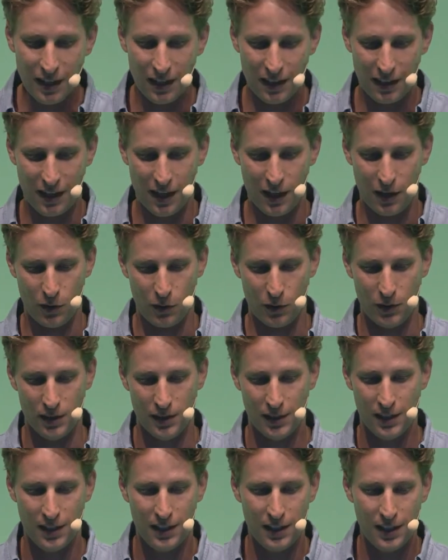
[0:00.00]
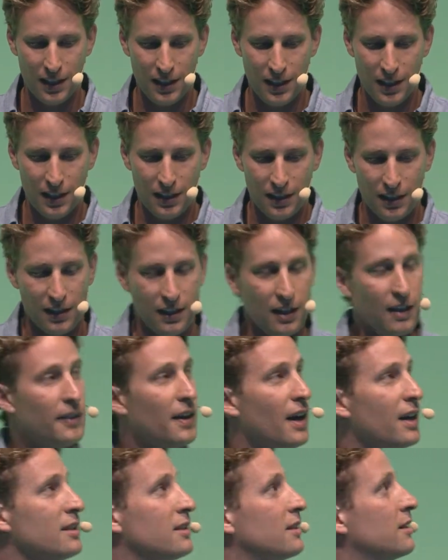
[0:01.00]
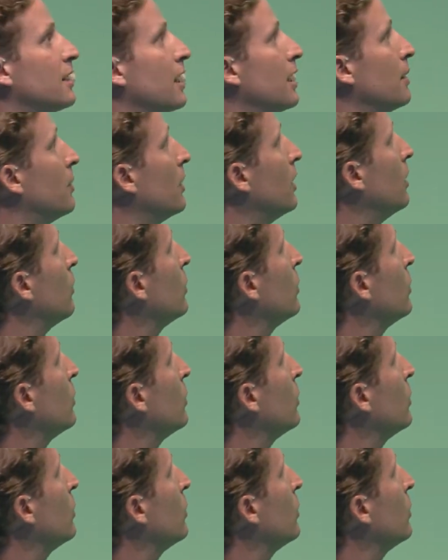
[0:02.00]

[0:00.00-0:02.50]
Now, a nice table